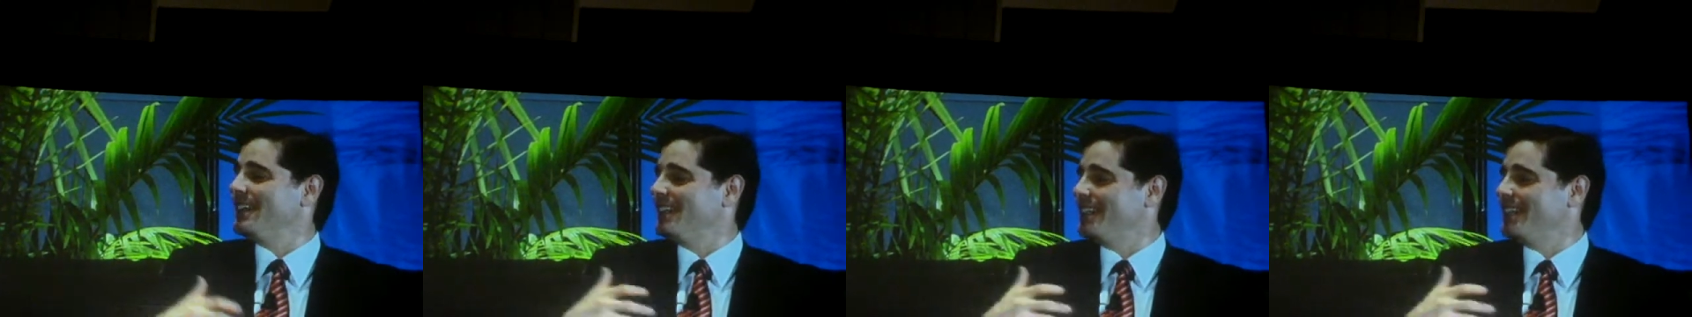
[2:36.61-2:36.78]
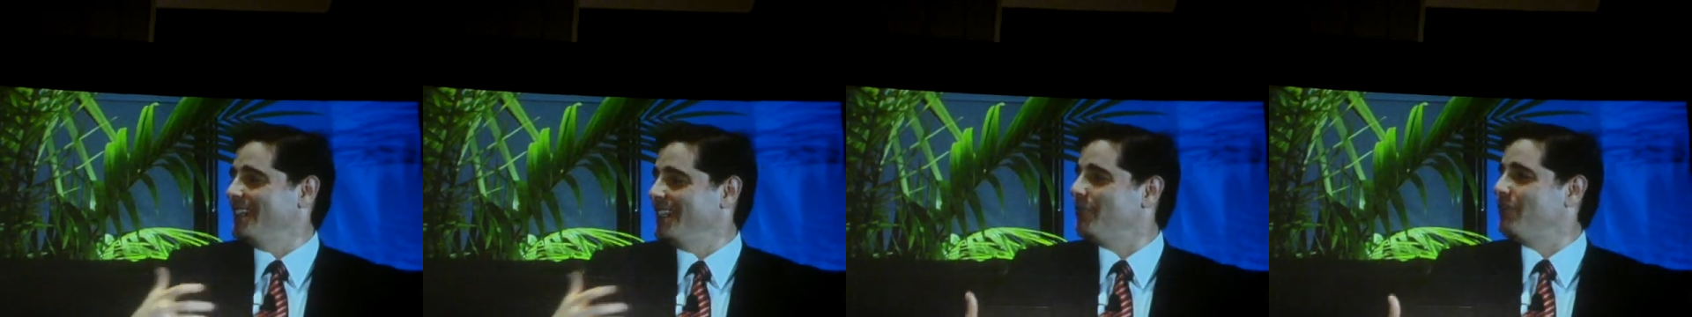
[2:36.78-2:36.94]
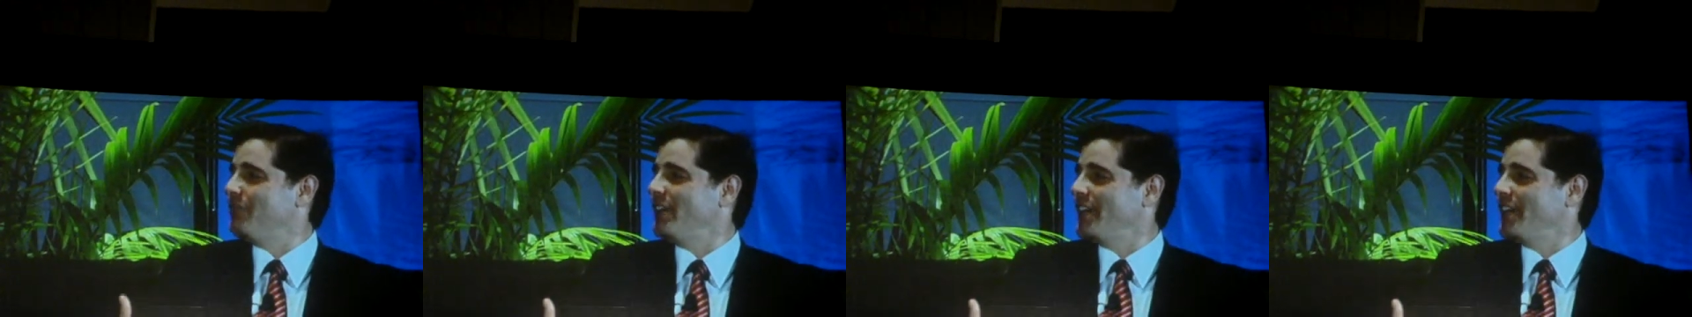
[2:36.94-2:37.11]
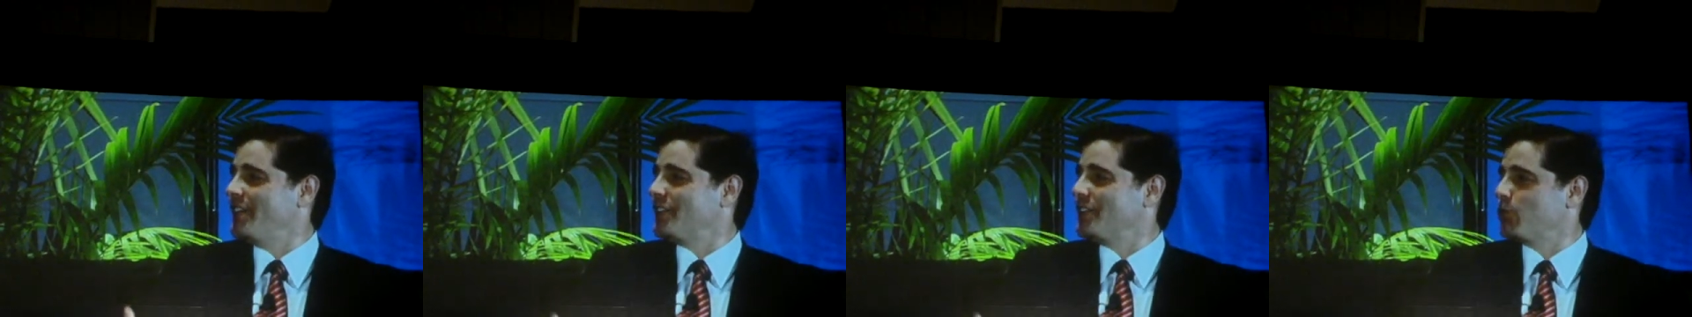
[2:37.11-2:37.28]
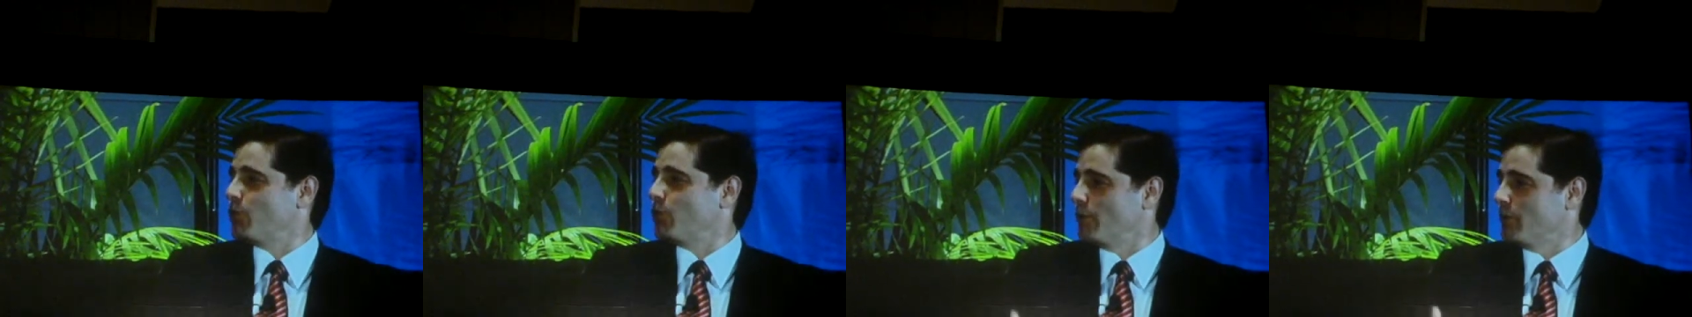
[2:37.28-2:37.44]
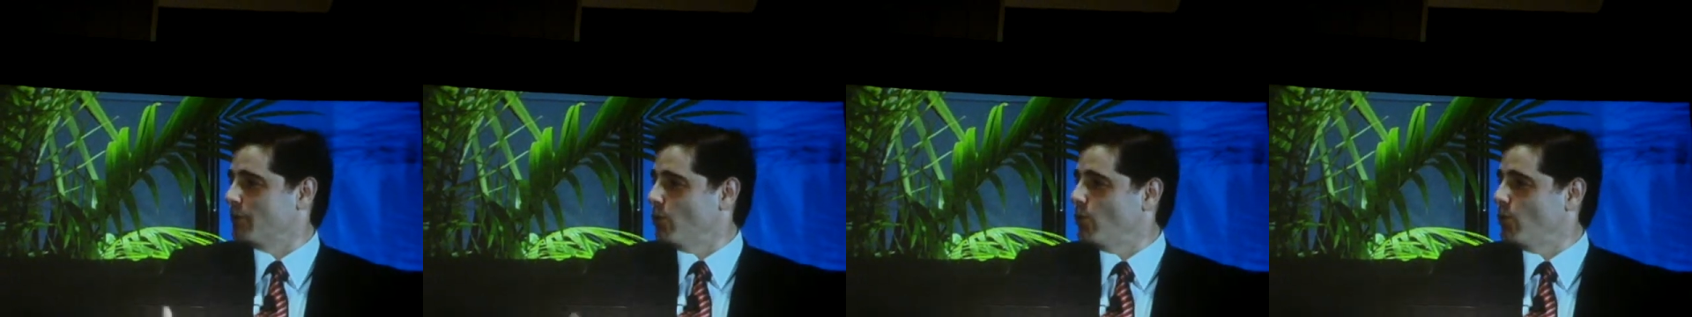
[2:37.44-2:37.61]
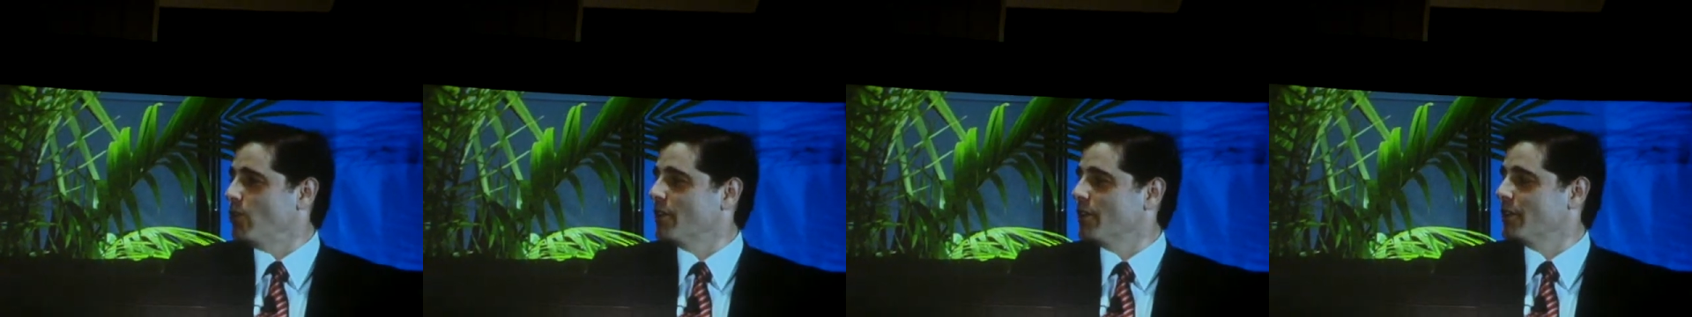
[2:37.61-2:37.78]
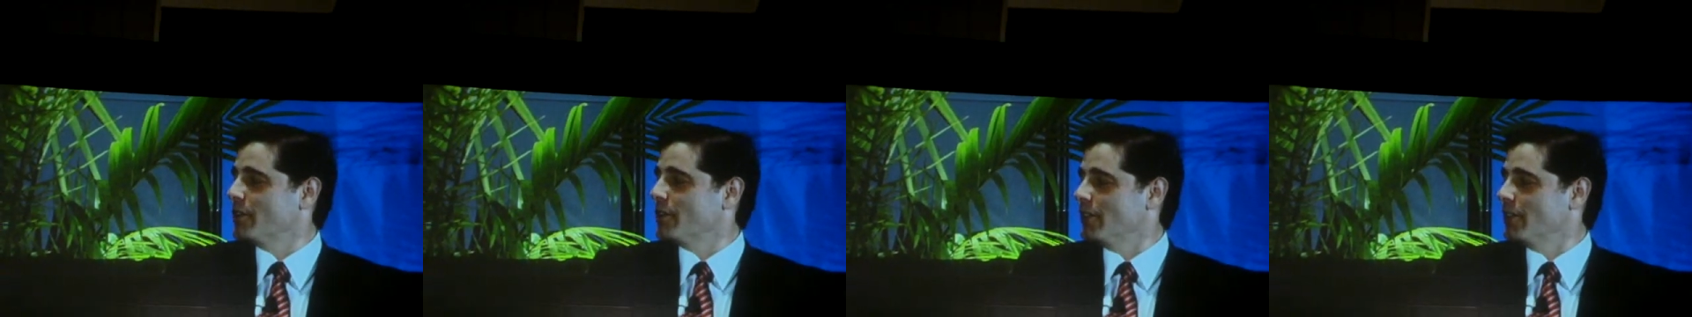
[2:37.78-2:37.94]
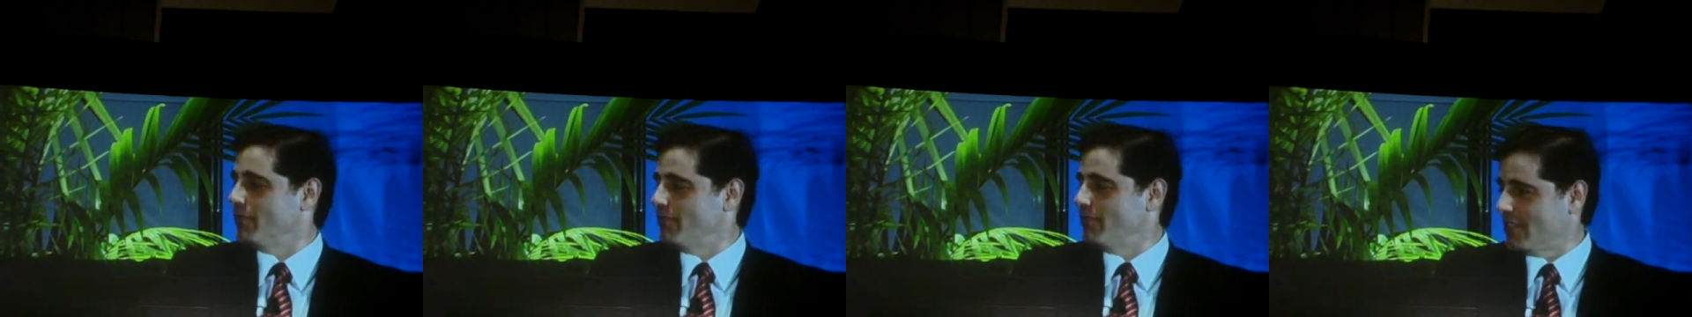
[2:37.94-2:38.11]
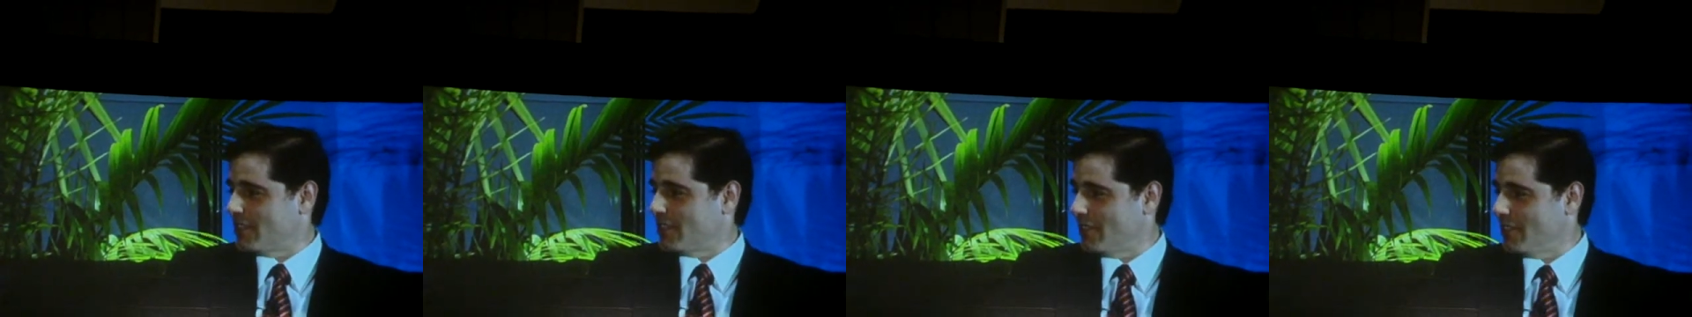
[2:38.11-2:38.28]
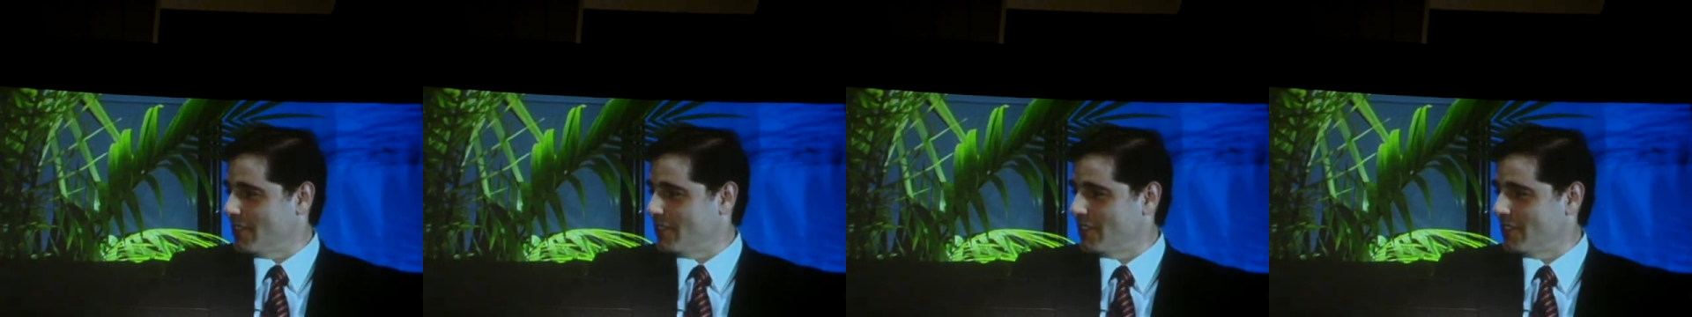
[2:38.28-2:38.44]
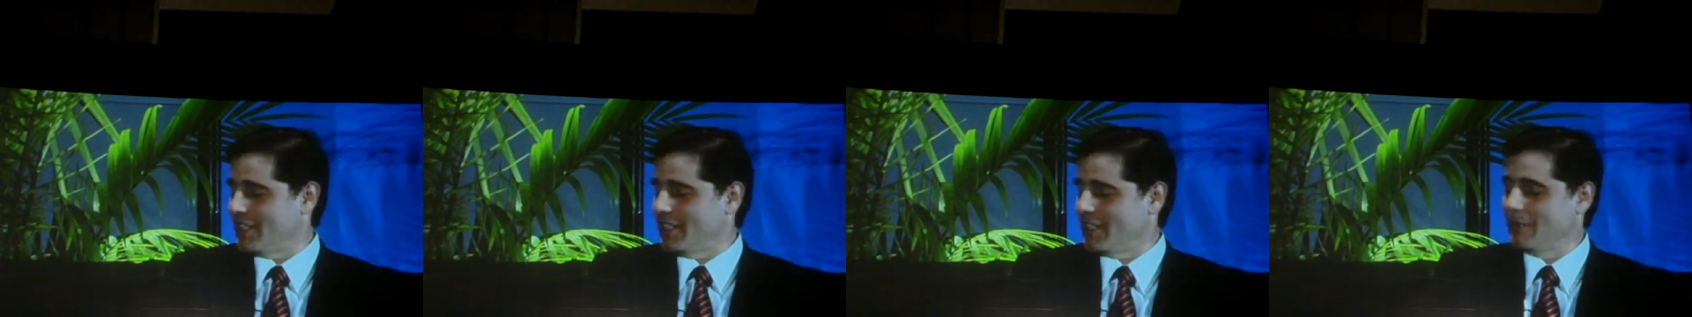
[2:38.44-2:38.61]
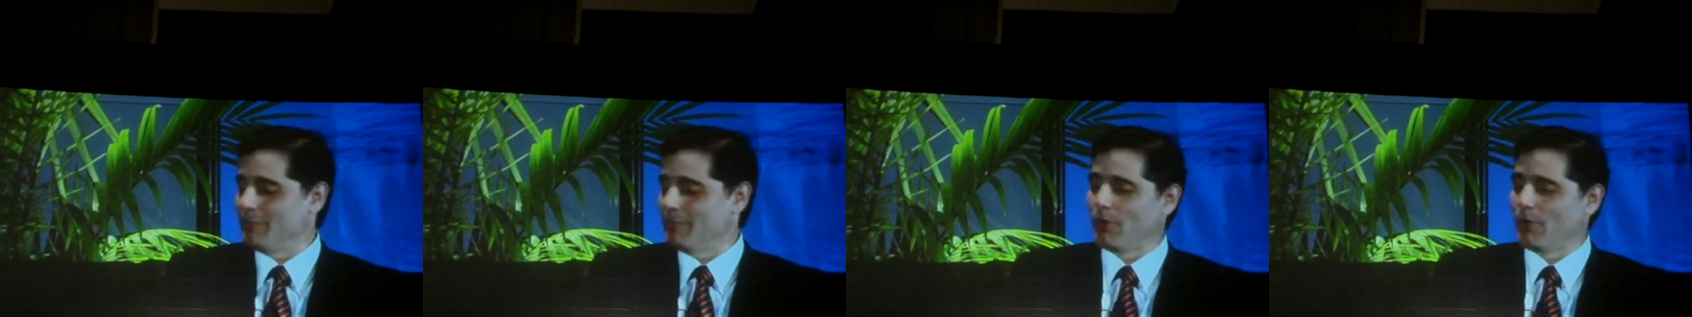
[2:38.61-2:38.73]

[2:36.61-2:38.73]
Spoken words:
innovate toward more efficiency,